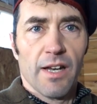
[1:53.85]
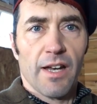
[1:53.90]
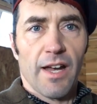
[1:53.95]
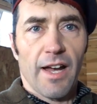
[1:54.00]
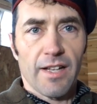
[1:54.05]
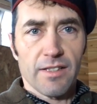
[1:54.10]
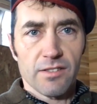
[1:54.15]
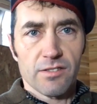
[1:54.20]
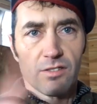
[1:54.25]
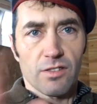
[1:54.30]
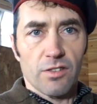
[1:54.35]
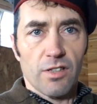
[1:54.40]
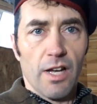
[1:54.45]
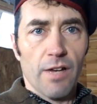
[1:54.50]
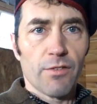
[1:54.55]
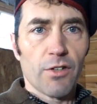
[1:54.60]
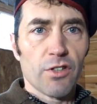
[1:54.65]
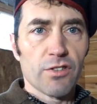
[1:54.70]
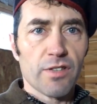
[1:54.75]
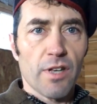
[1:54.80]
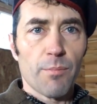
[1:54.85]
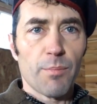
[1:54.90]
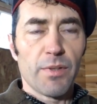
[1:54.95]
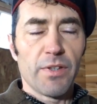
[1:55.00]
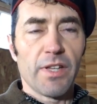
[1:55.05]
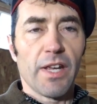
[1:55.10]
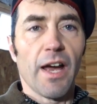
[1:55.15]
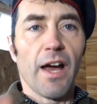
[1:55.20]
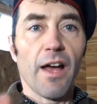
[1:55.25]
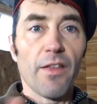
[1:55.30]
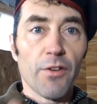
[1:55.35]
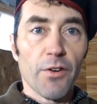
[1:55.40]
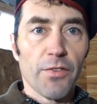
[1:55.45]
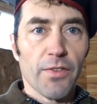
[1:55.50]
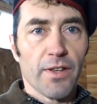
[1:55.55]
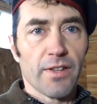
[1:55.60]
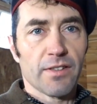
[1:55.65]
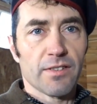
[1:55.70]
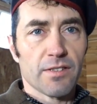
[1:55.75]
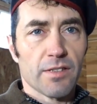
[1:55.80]
Ask Zyl Live goes up. And the other
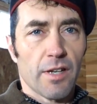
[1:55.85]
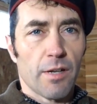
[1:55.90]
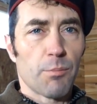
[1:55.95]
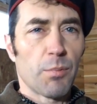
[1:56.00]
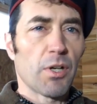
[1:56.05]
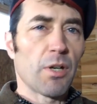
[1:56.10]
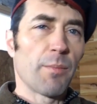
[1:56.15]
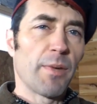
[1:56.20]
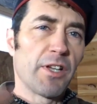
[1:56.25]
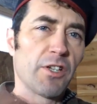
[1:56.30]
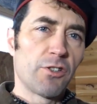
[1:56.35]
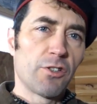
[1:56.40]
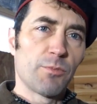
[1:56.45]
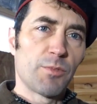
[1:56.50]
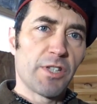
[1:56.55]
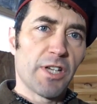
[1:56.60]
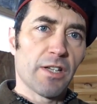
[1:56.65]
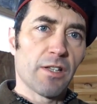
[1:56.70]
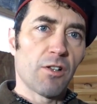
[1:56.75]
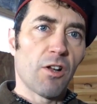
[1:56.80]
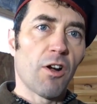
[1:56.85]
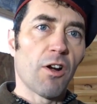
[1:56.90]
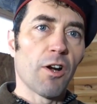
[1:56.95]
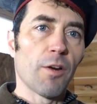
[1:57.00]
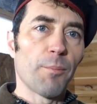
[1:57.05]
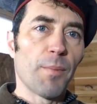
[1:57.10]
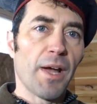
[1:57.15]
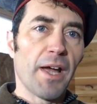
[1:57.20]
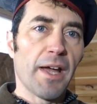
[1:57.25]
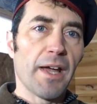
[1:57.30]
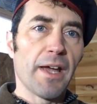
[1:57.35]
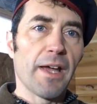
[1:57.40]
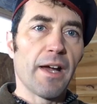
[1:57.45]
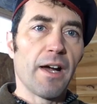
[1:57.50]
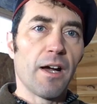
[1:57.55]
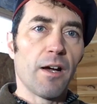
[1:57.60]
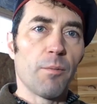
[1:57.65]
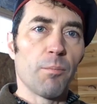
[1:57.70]
things that I put on my YouTube channel are my